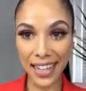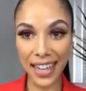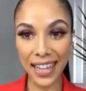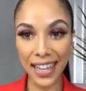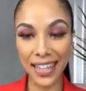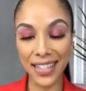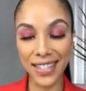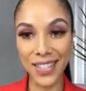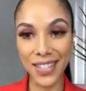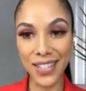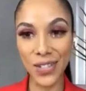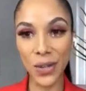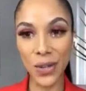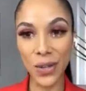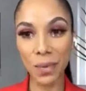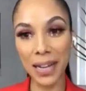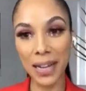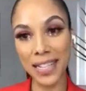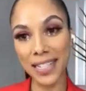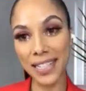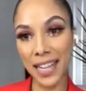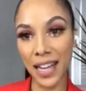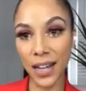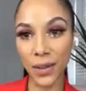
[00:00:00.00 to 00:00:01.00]
And so
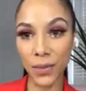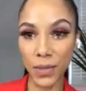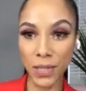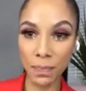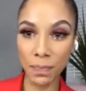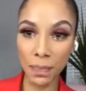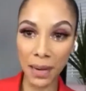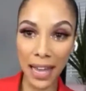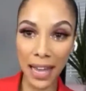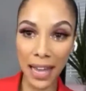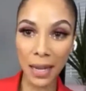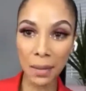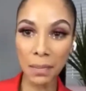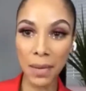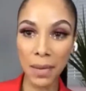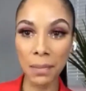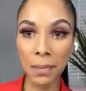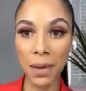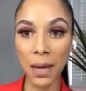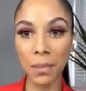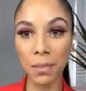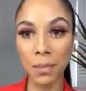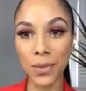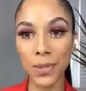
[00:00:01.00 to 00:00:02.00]
my dad was Black, my
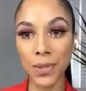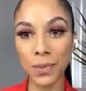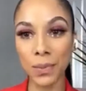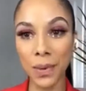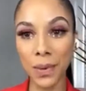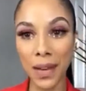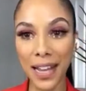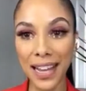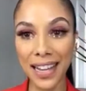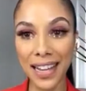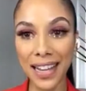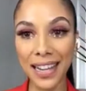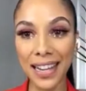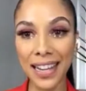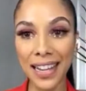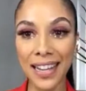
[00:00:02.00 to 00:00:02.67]
mom was white,